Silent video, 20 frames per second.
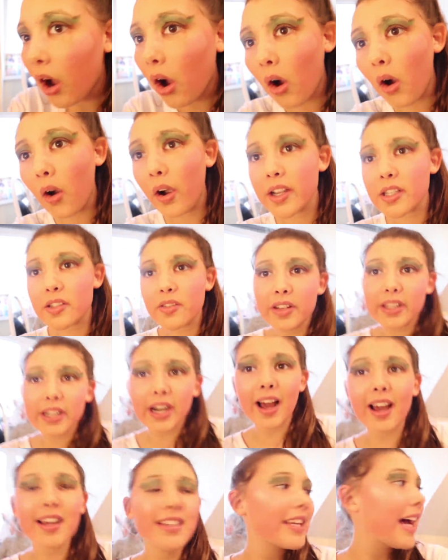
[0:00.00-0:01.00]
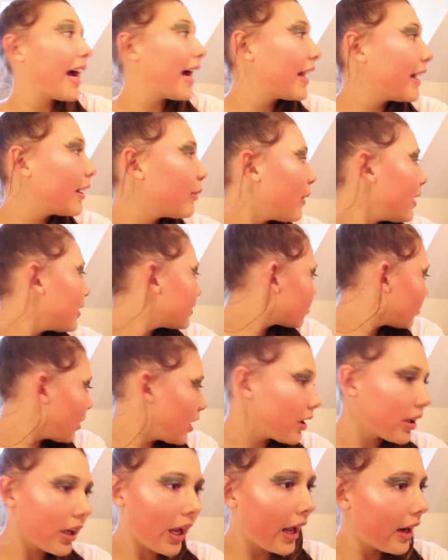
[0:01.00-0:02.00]
Oh, it's really nice, and why did
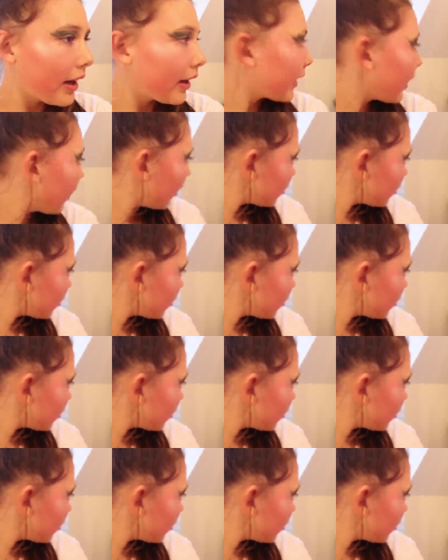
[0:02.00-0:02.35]
I look?